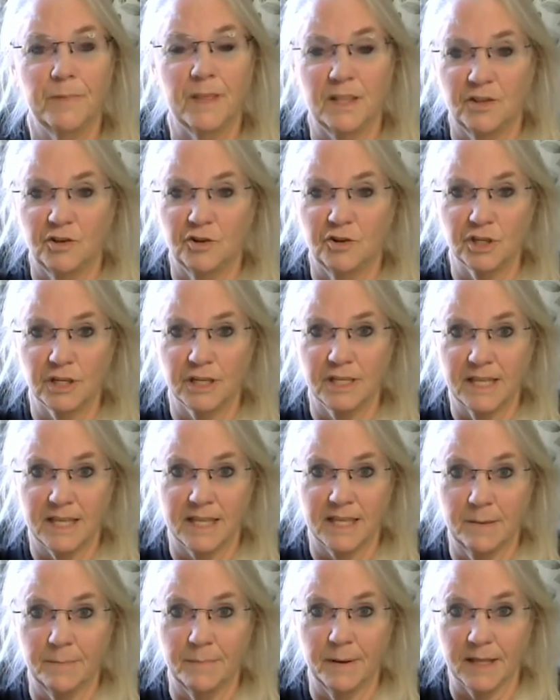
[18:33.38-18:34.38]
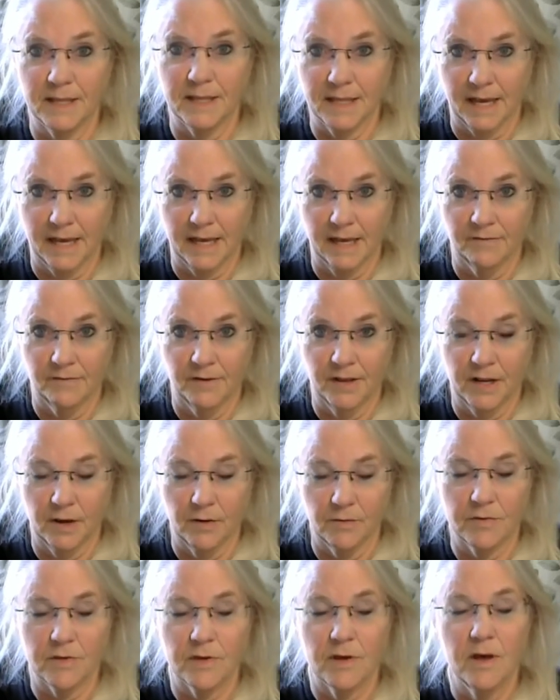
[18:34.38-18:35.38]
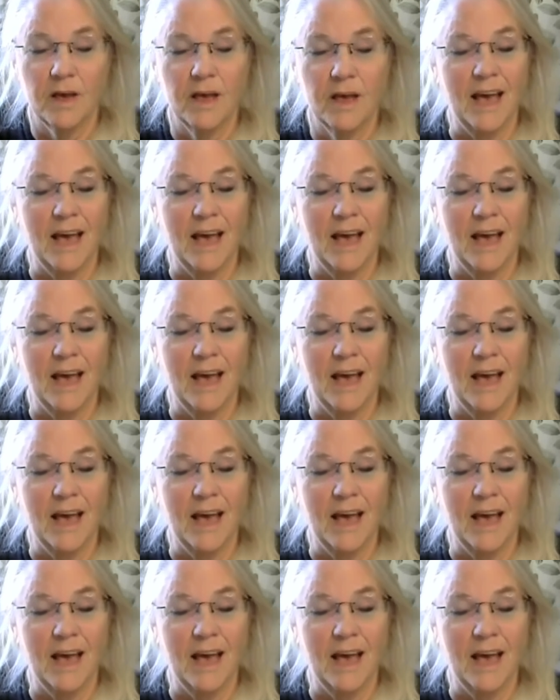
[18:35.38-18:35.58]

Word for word: it's usually the seatbelt psychic videos